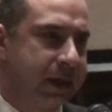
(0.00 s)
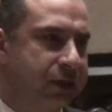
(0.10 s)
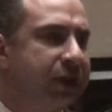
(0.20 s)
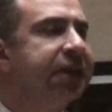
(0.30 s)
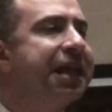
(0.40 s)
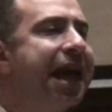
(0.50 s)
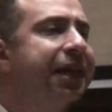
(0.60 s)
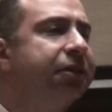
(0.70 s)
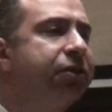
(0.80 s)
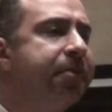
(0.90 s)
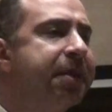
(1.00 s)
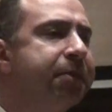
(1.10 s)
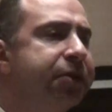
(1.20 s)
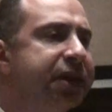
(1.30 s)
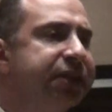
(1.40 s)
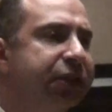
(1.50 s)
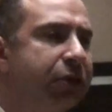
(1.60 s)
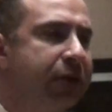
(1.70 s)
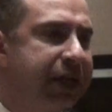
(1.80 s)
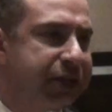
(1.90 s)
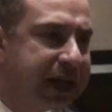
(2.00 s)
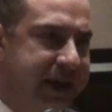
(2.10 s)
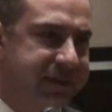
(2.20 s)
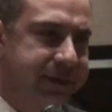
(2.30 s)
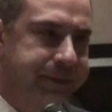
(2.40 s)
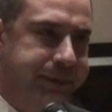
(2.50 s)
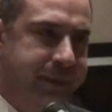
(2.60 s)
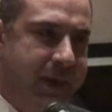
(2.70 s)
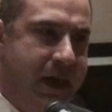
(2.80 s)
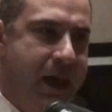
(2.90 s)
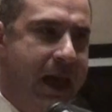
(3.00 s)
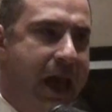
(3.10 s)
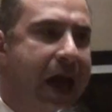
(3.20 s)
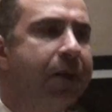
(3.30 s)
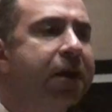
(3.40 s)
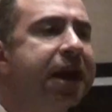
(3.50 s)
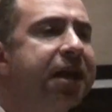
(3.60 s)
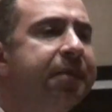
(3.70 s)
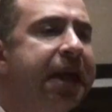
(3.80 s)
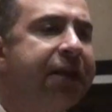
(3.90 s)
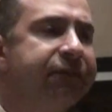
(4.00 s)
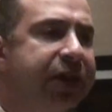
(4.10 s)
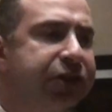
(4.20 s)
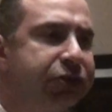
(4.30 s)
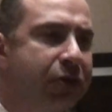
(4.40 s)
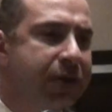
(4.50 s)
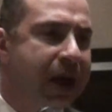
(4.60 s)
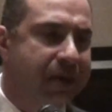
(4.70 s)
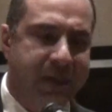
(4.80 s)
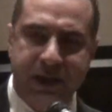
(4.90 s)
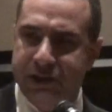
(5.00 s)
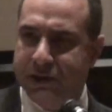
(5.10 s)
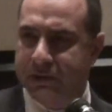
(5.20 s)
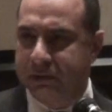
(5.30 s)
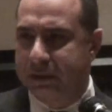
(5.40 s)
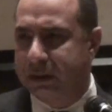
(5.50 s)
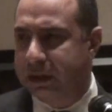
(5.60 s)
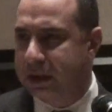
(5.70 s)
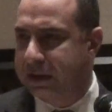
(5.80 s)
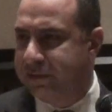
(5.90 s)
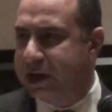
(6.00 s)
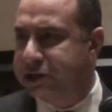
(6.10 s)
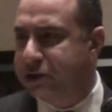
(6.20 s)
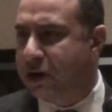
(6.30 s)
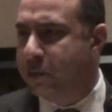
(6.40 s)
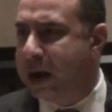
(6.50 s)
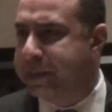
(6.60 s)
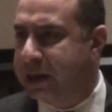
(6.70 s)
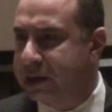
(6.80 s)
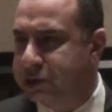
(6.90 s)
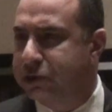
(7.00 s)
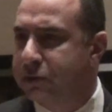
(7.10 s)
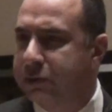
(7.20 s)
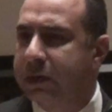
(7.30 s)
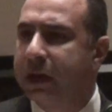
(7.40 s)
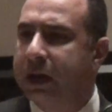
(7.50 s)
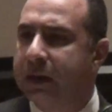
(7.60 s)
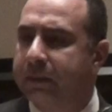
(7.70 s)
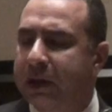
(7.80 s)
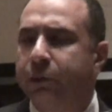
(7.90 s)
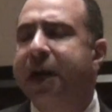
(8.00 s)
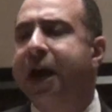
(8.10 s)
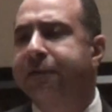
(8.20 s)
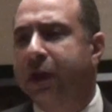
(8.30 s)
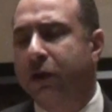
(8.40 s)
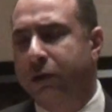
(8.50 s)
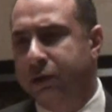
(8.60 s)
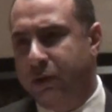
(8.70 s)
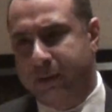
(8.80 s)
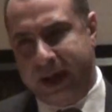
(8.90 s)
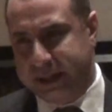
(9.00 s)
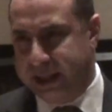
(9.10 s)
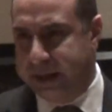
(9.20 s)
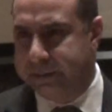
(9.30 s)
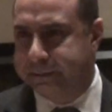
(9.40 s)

So in the end, remember this as long as you live. Our enemy have very strong armies, true. Very strong weapons, true. But we have the Lord Almighty.